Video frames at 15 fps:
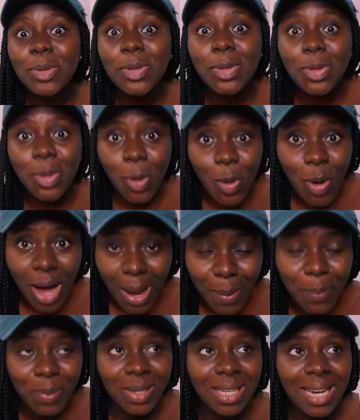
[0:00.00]
so
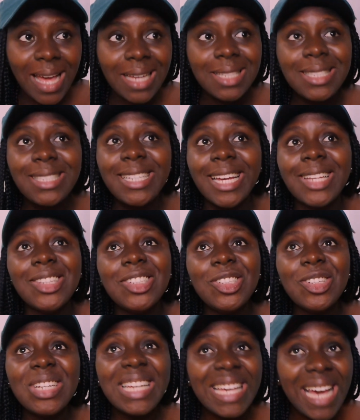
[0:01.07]
happy, like
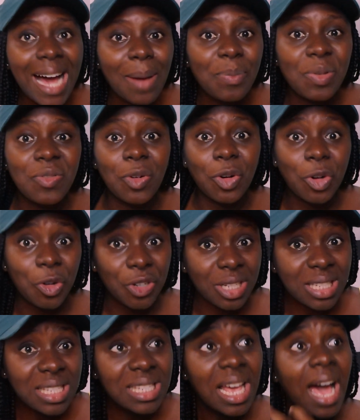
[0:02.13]
genuinely happy for
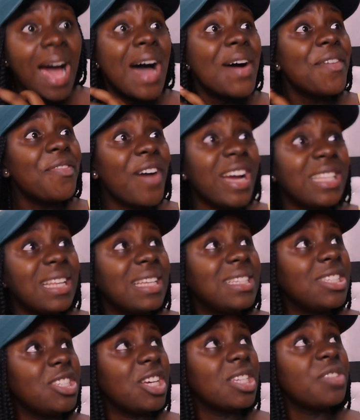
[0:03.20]
Chris.
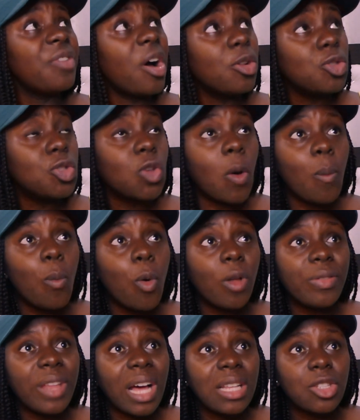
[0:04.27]
Finally, she has found
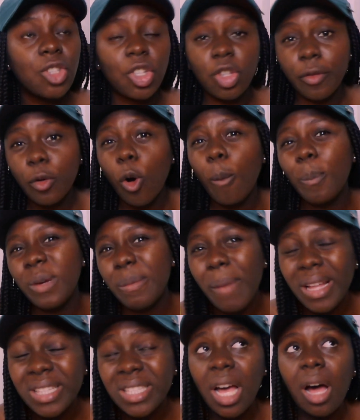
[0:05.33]
someone that sort of
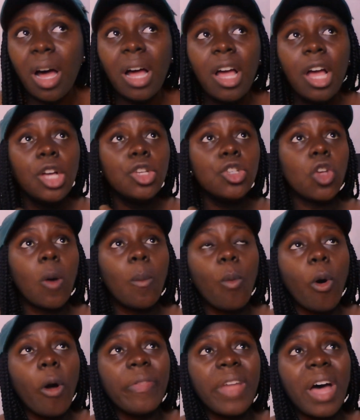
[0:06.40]
compliments her,
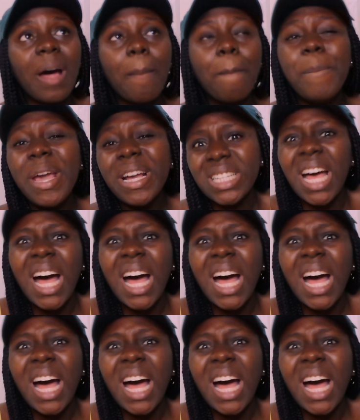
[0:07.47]
someone that makes